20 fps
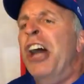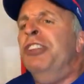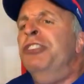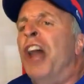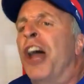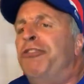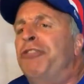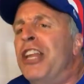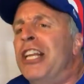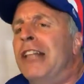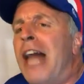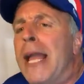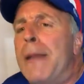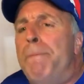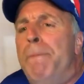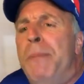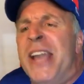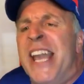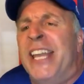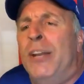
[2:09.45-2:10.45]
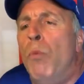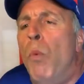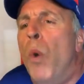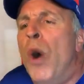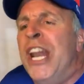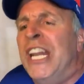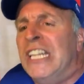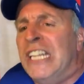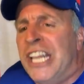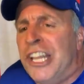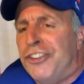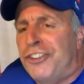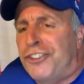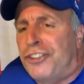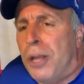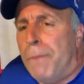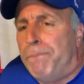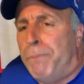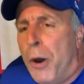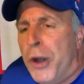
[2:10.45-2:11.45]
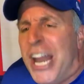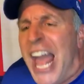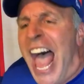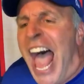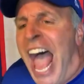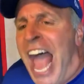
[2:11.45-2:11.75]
Nothing like being winless to put